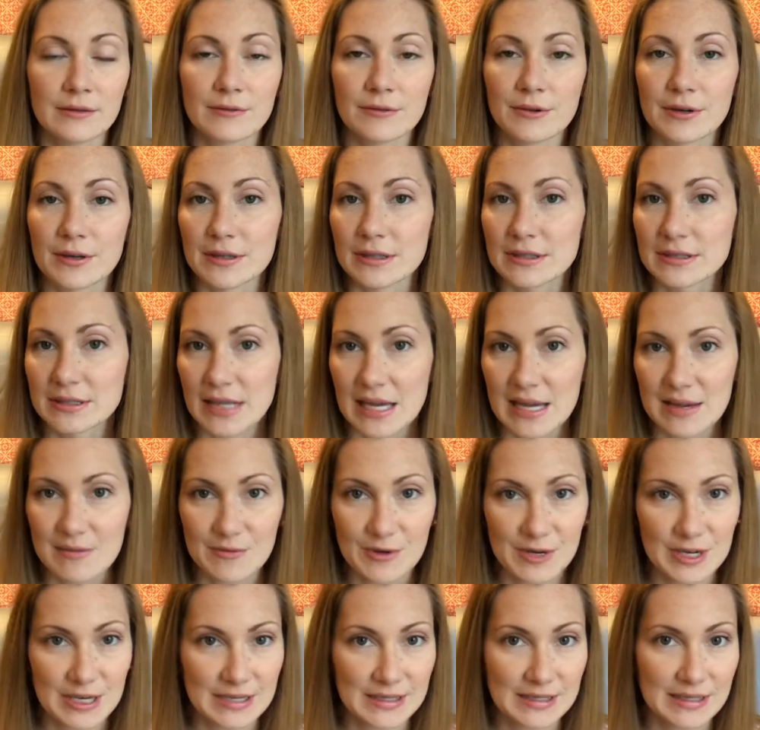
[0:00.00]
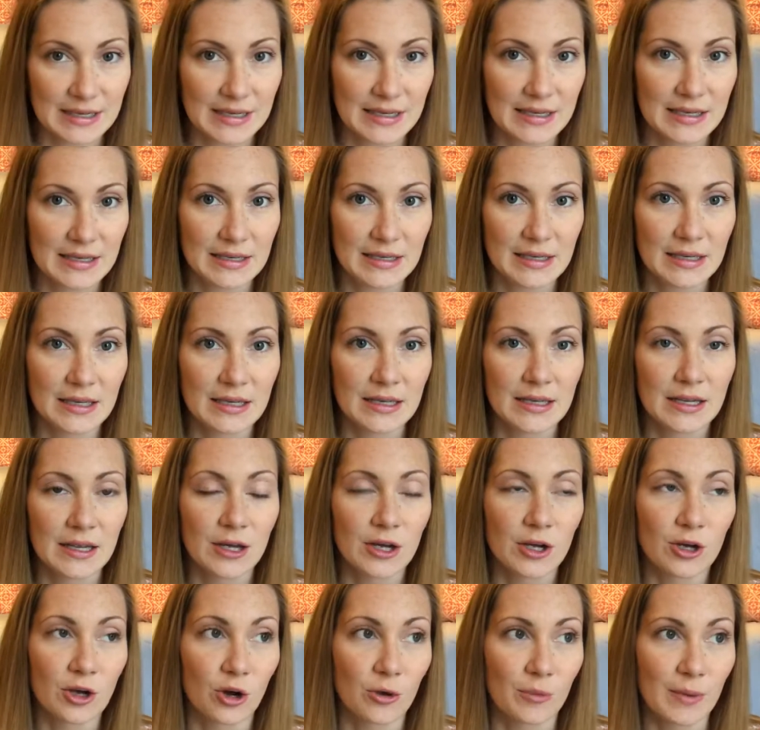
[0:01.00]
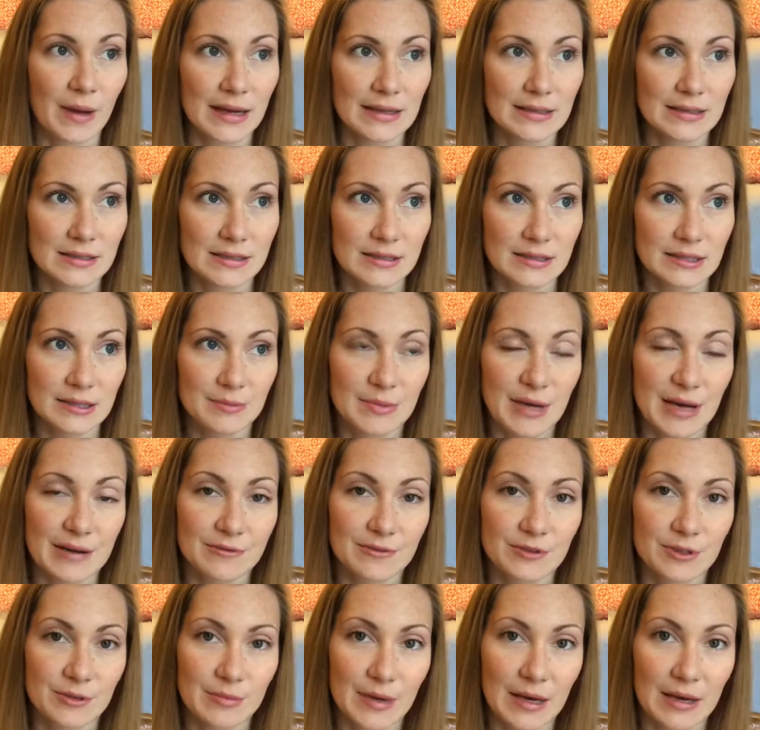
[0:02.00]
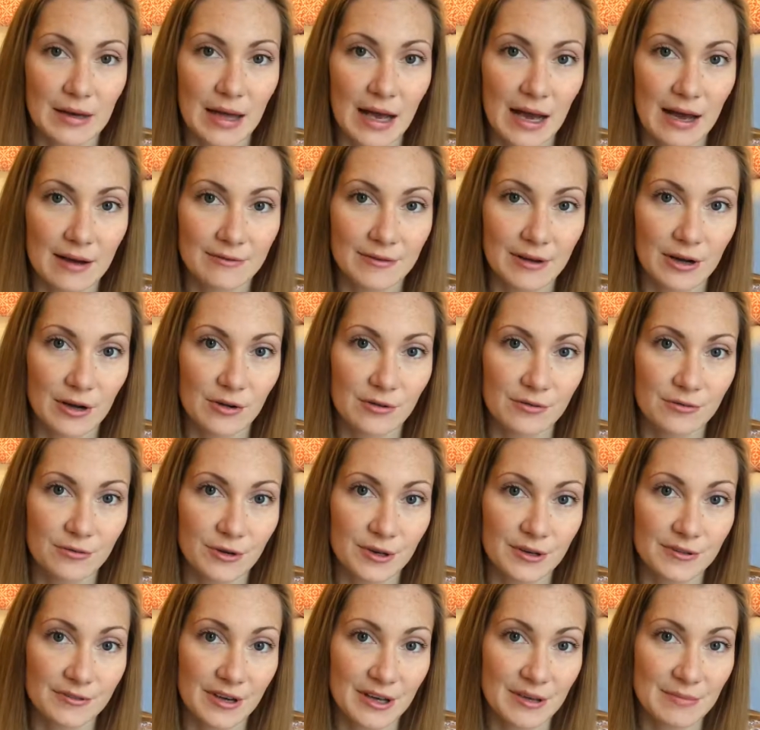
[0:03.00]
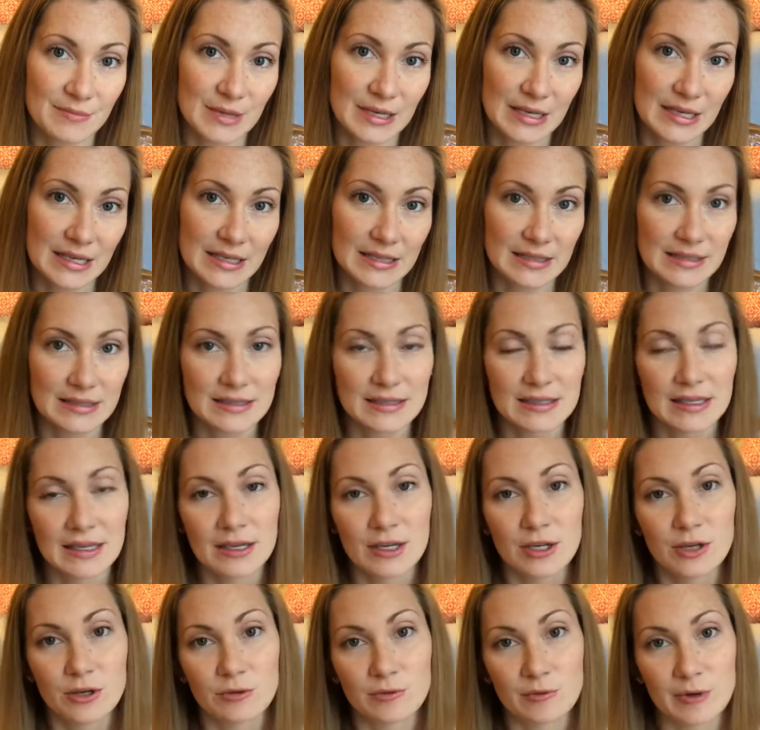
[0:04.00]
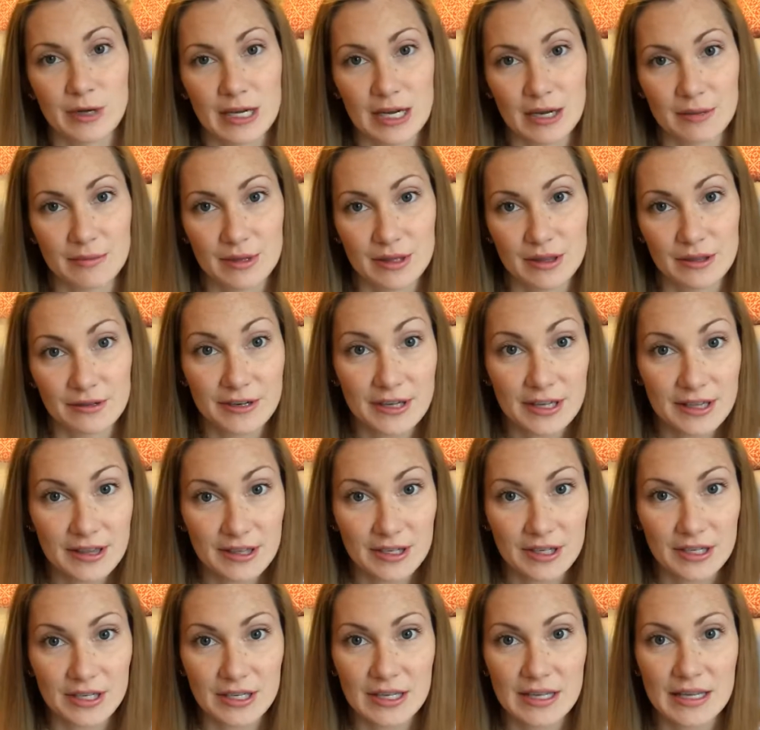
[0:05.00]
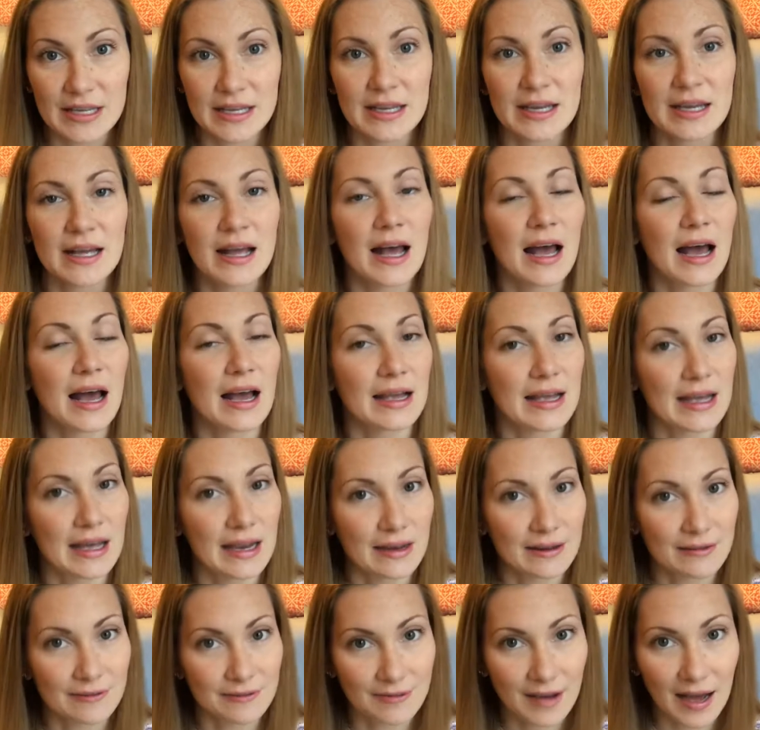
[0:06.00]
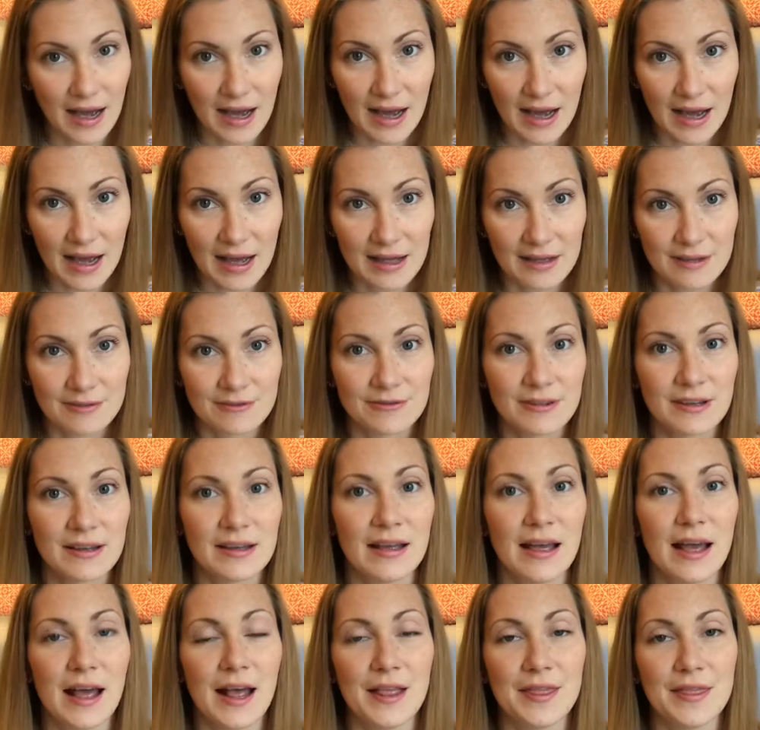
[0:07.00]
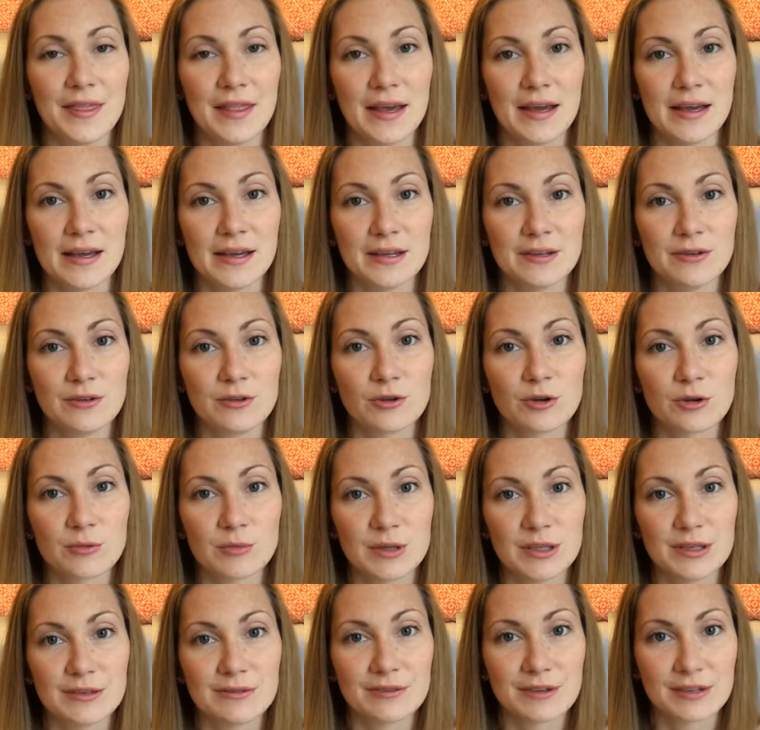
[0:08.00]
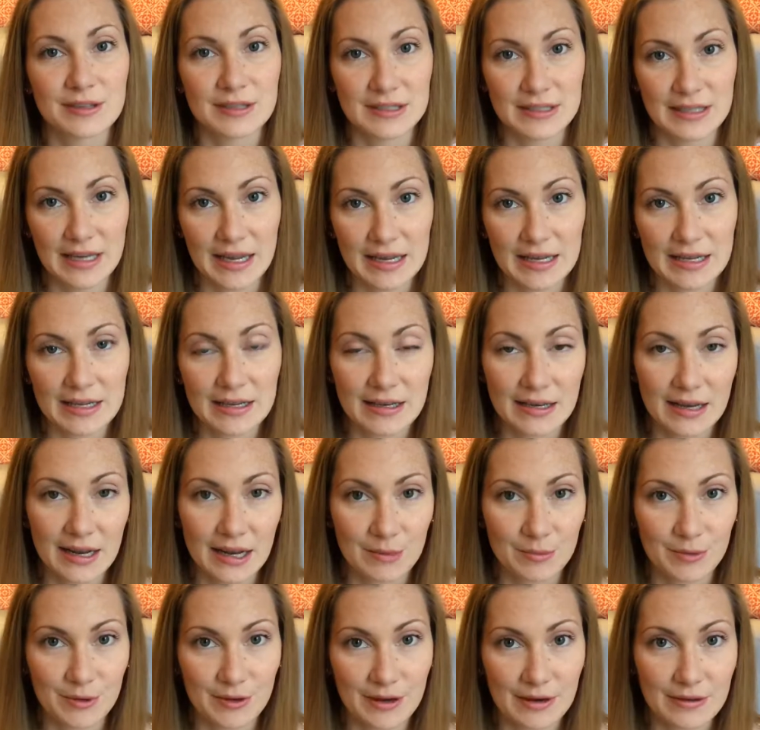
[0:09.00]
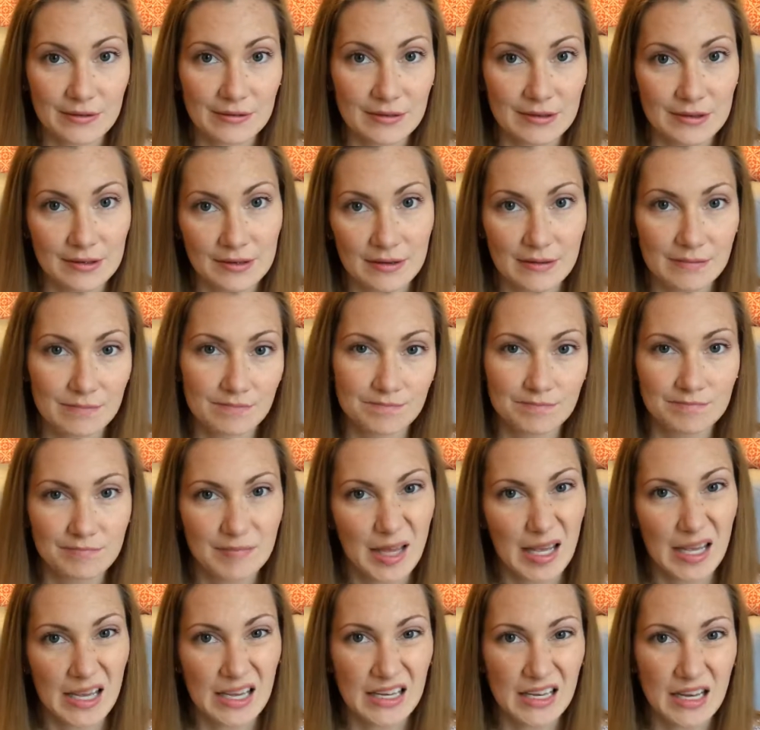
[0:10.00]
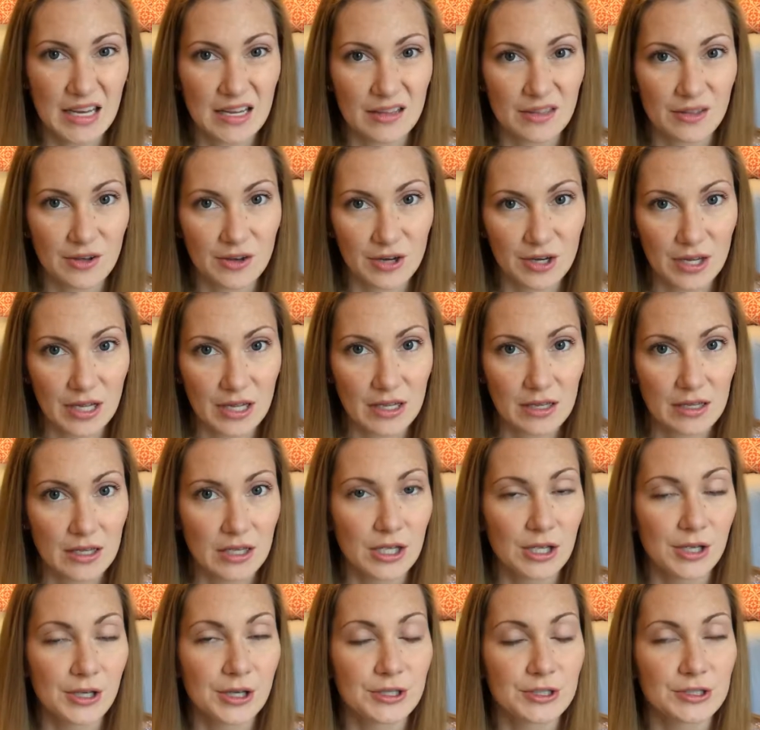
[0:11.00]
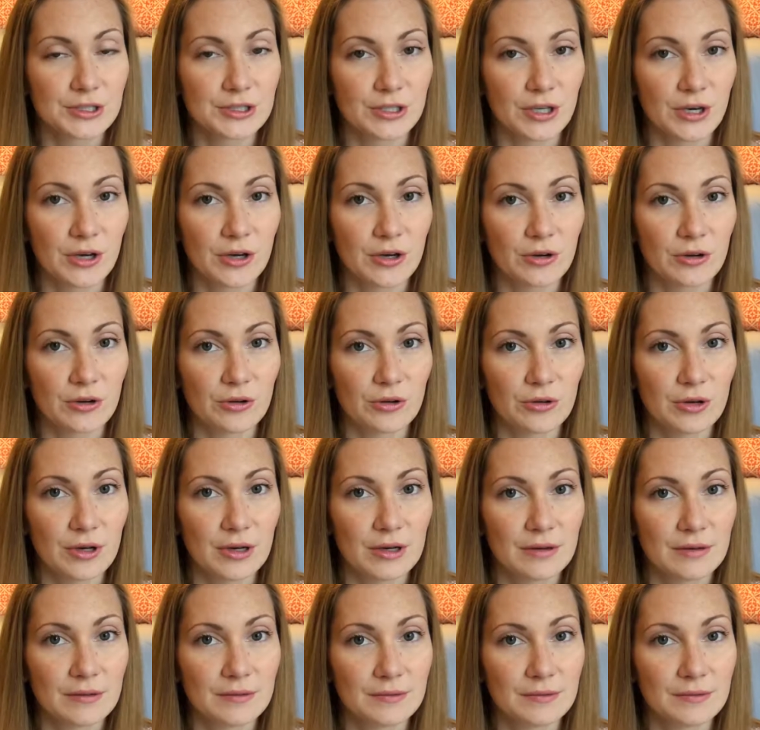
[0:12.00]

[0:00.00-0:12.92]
for the same reason, go back to sleep after about a half hour, 45 minutes, wake up at 3:30, again at 5, and then normally for the day he'd get up around 8:30. So